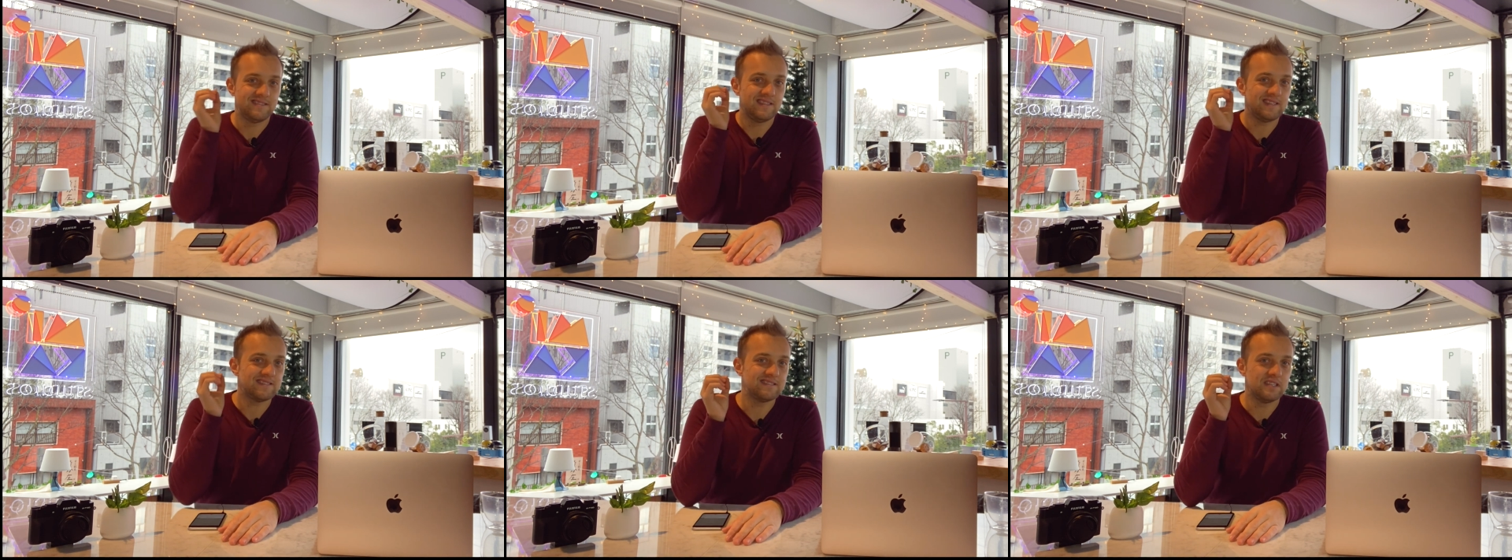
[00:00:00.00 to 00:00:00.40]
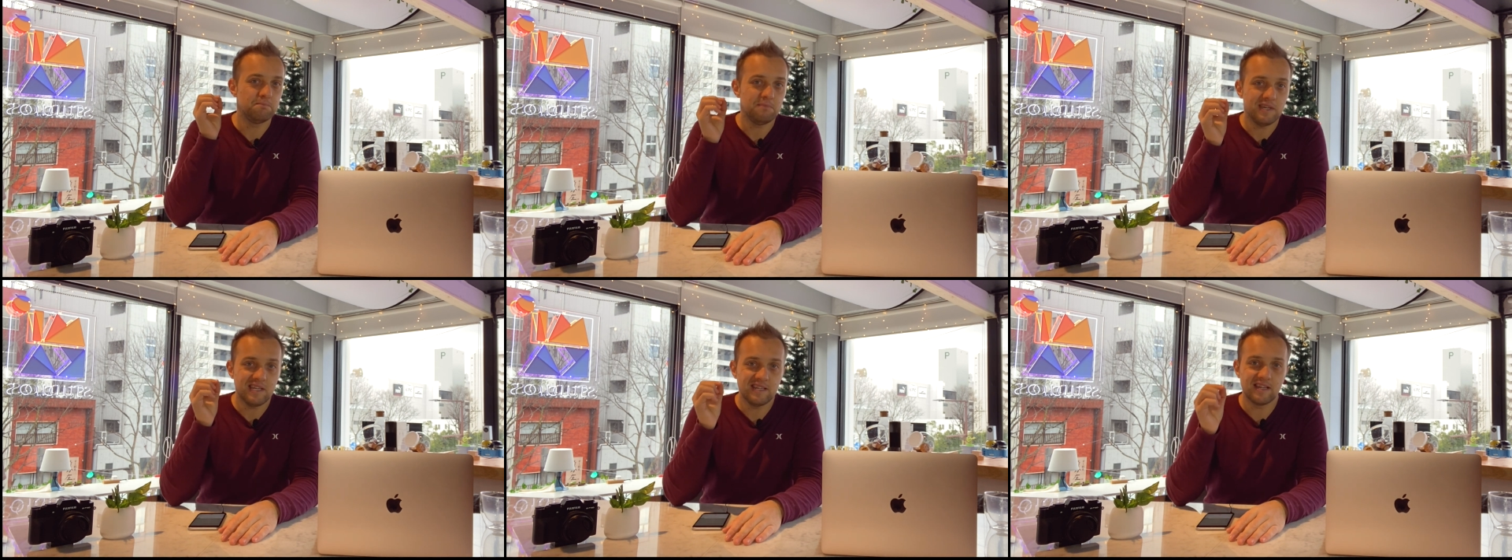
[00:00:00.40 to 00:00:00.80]
this the
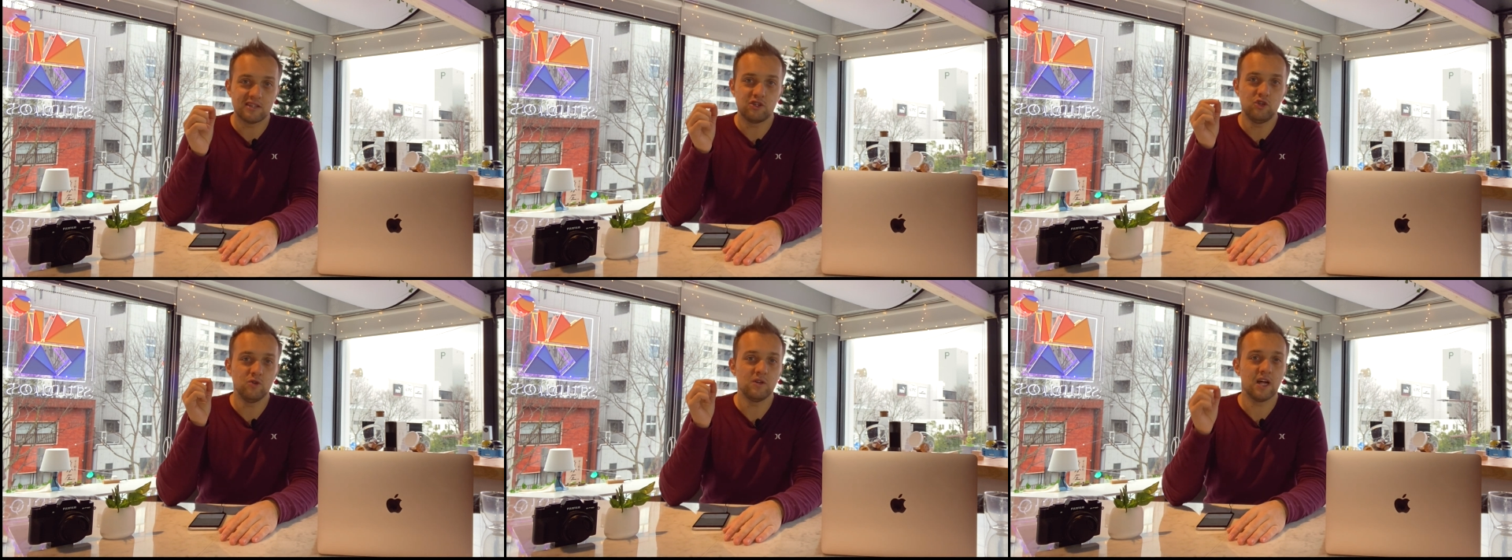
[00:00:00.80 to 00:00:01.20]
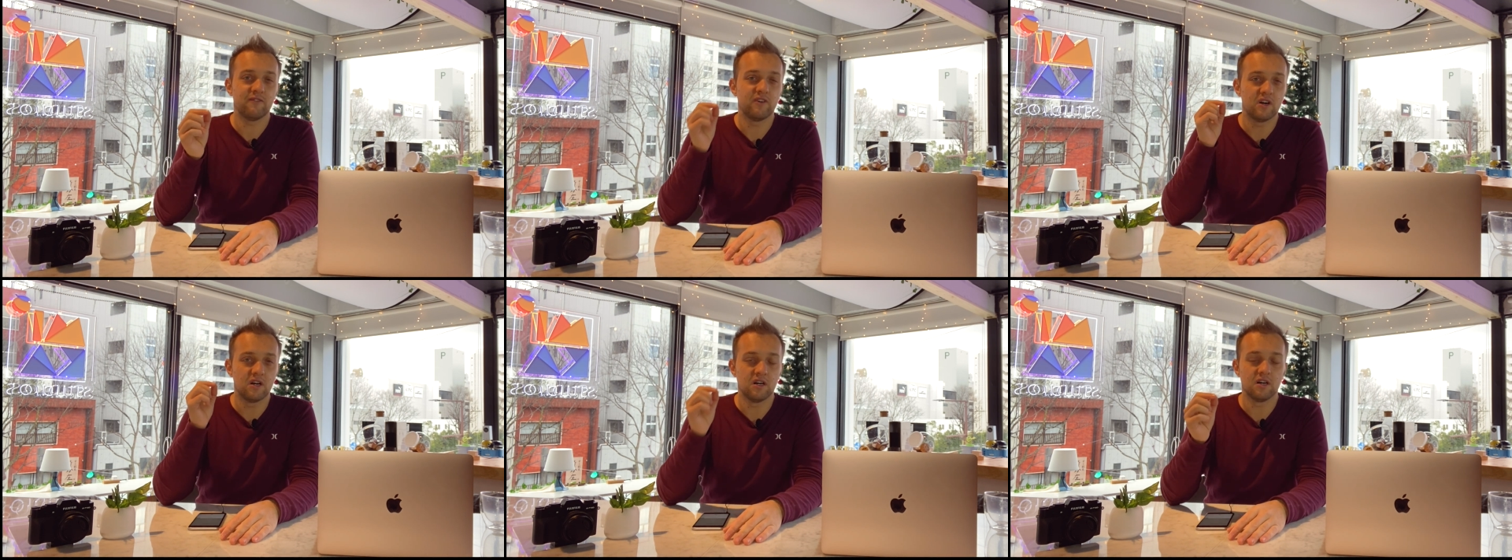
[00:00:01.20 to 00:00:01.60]
meaning that you
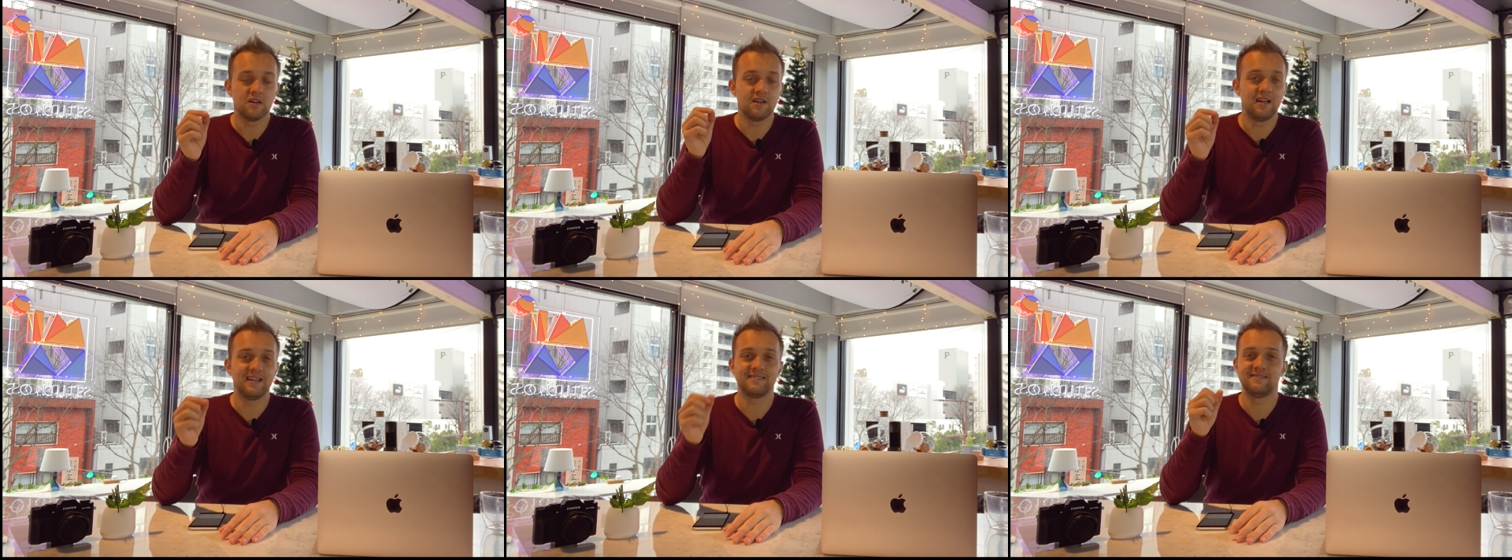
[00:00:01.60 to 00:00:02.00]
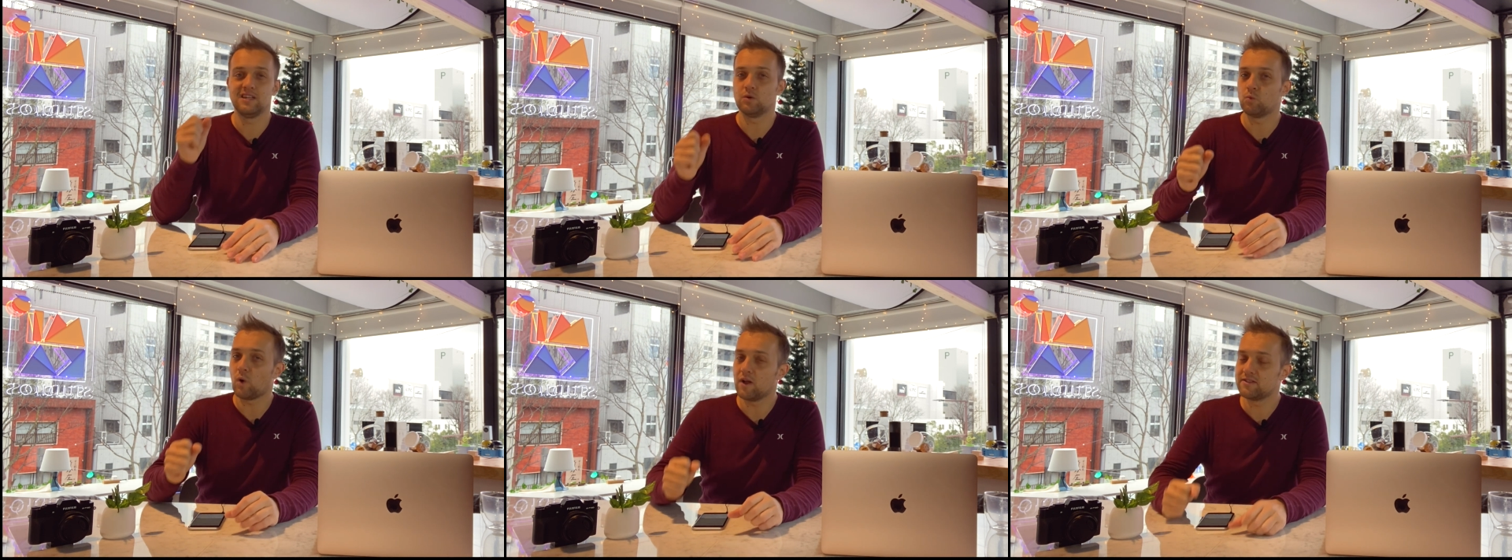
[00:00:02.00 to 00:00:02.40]
never earn less
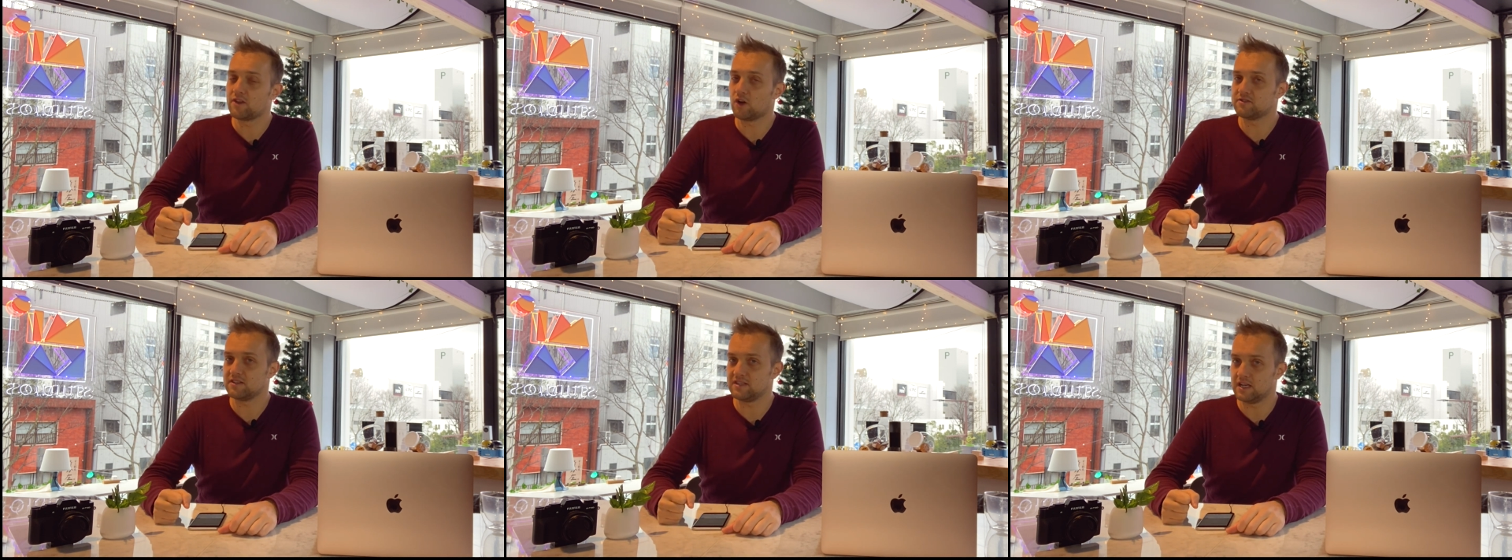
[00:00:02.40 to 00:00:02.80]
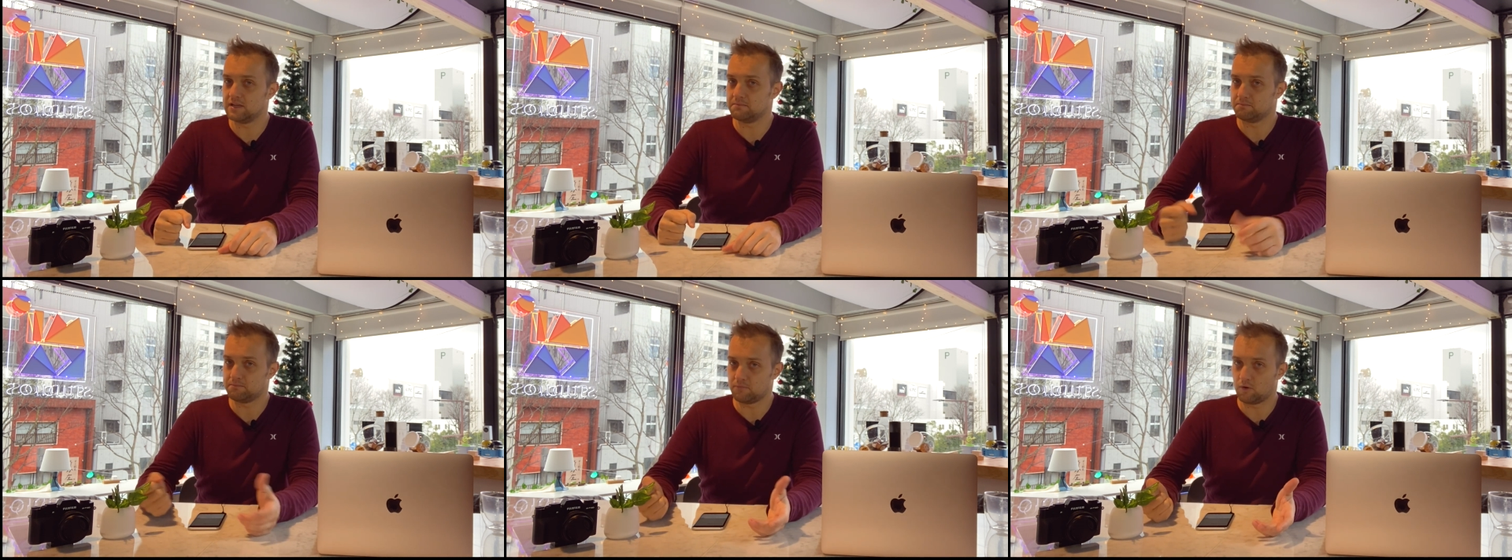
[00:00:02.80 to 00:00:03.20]
than 1000
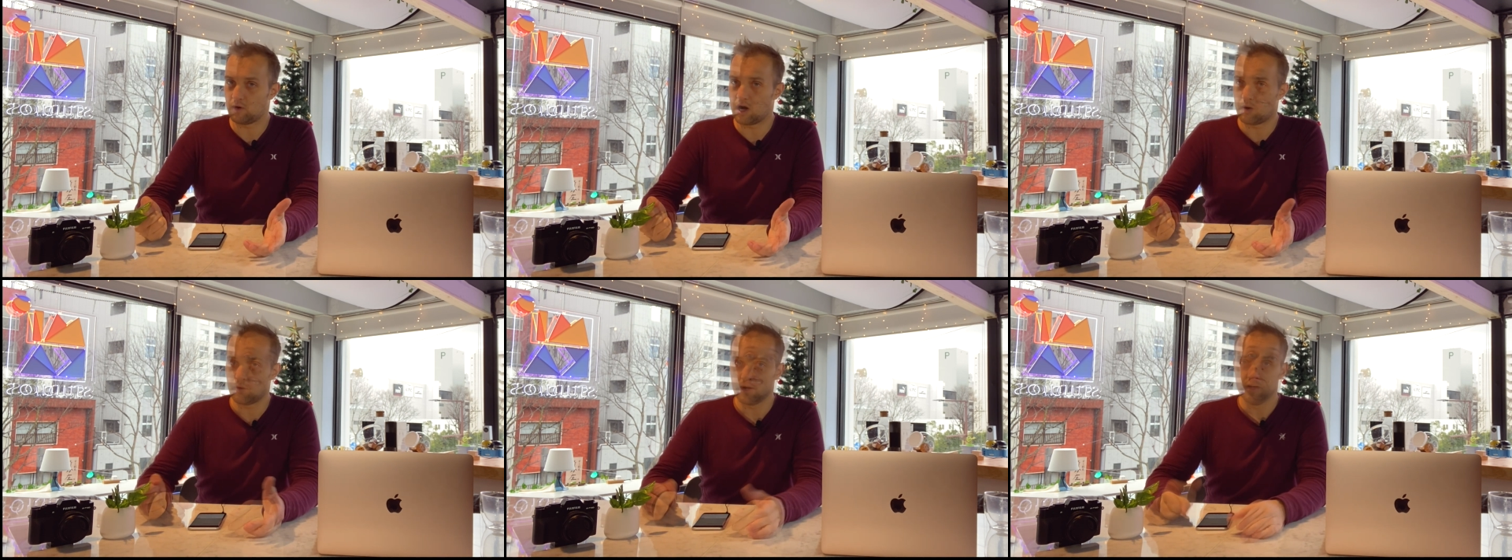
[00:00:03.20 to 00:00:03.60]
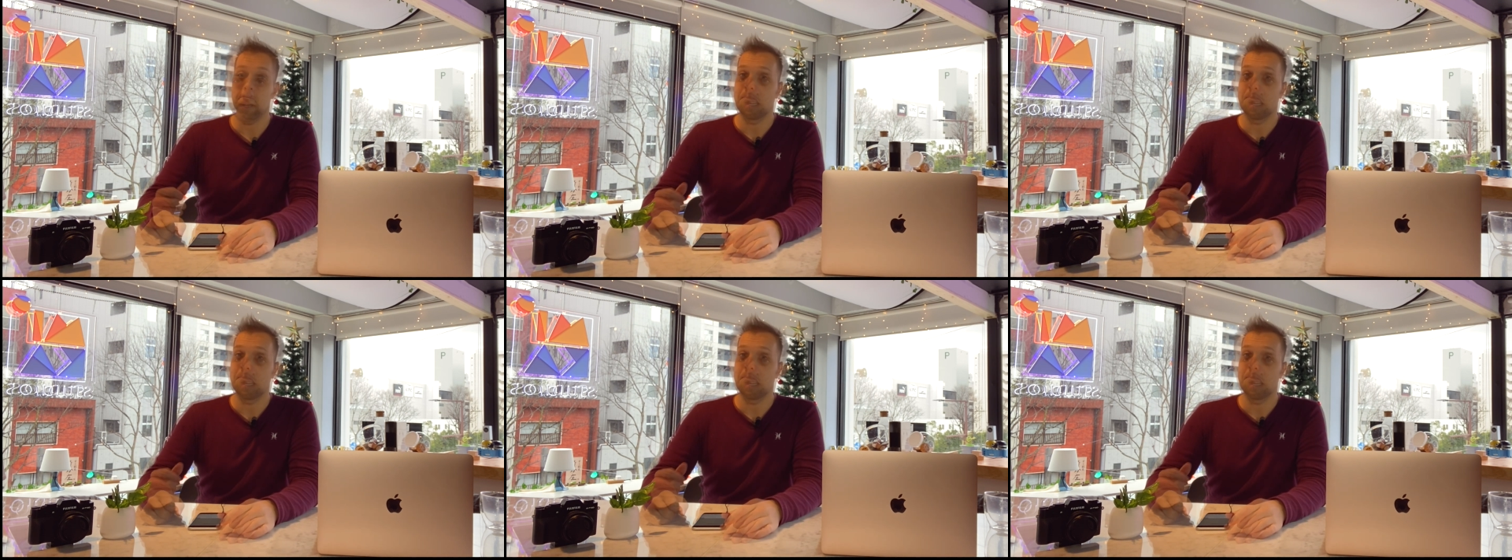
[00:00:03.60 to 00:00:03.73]
yen per hour?